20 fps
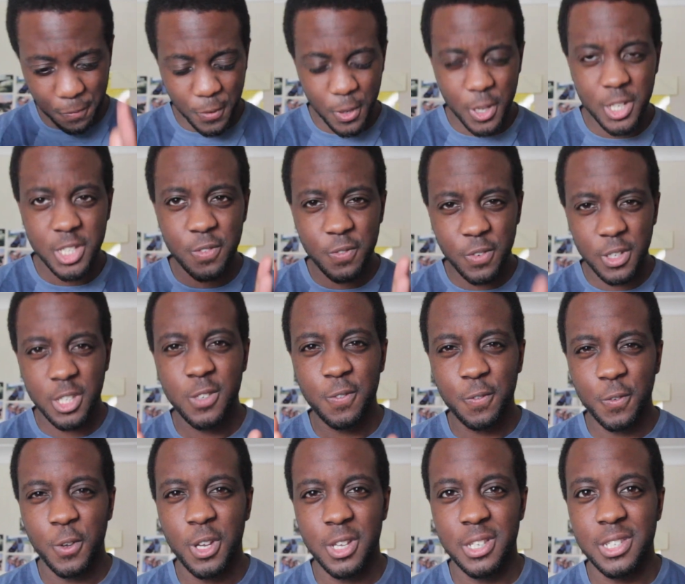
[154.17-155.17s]
First things
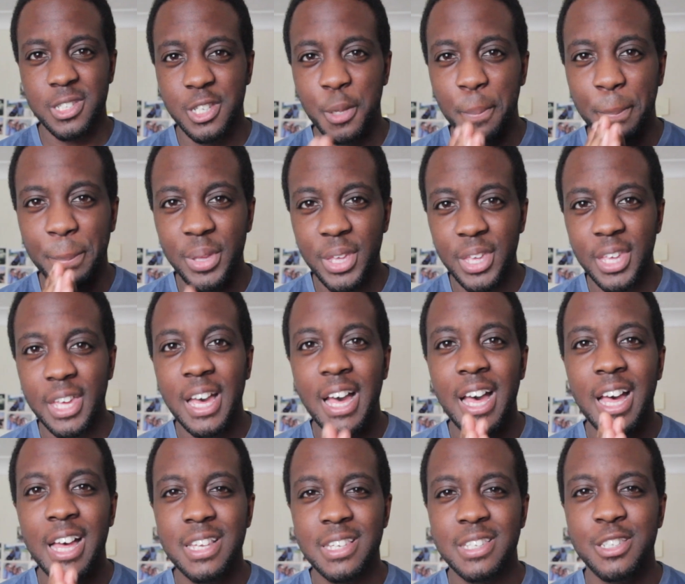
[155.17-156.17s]
first, the beat
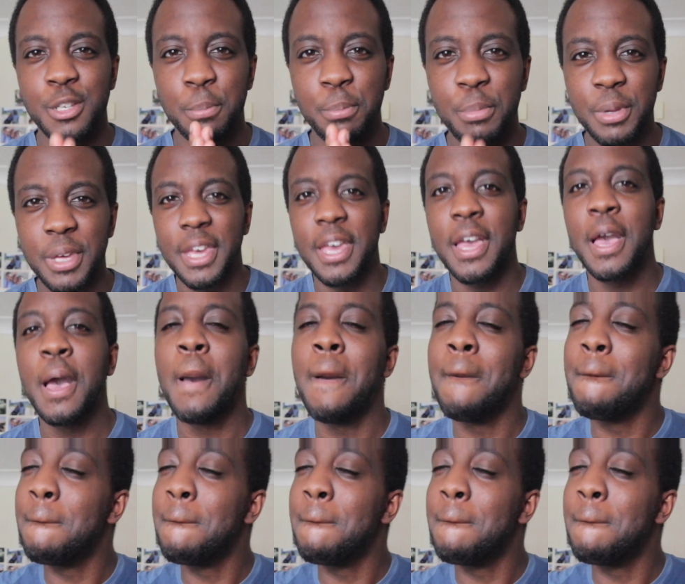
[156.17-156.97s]
has to be